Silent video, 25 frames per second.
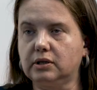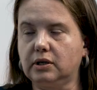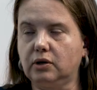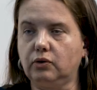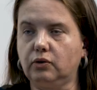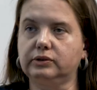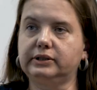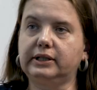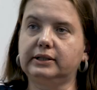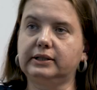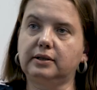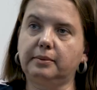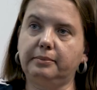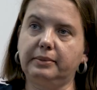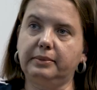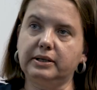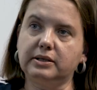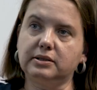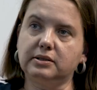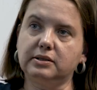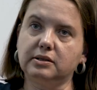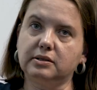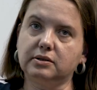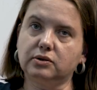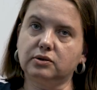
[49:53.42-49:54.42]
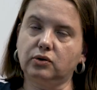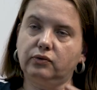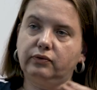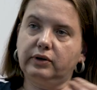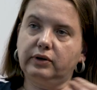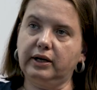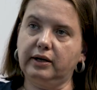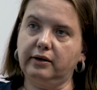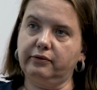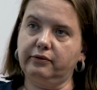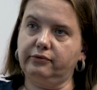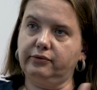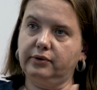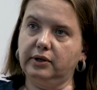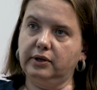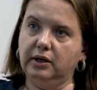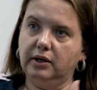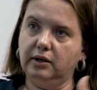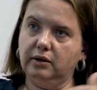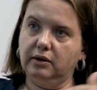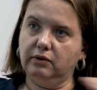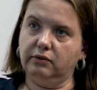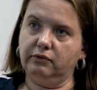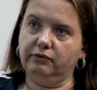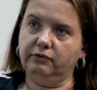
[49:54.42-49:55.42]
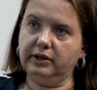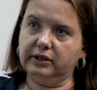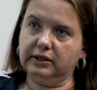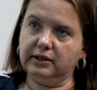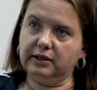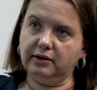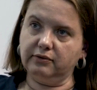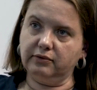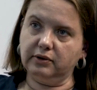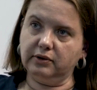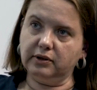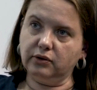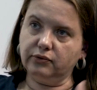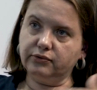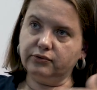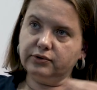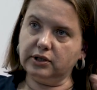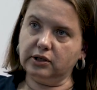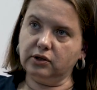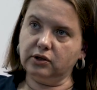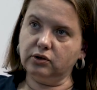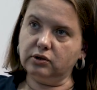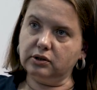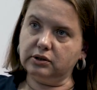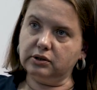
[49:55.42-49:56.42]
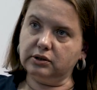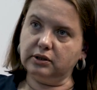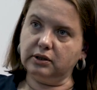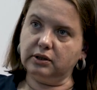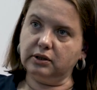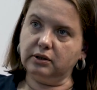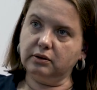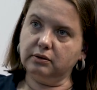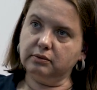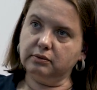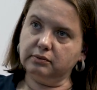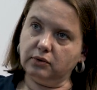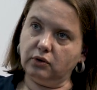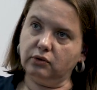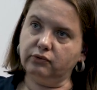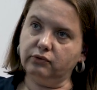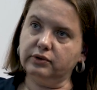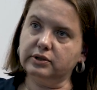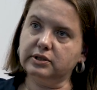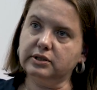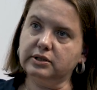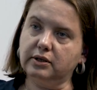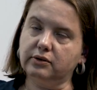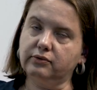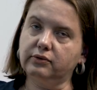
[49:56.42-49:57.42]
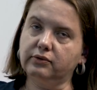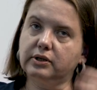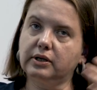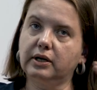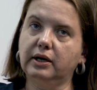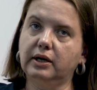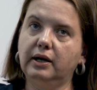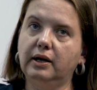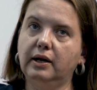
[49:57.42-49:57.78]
and our databases, so they have that level of security on the server.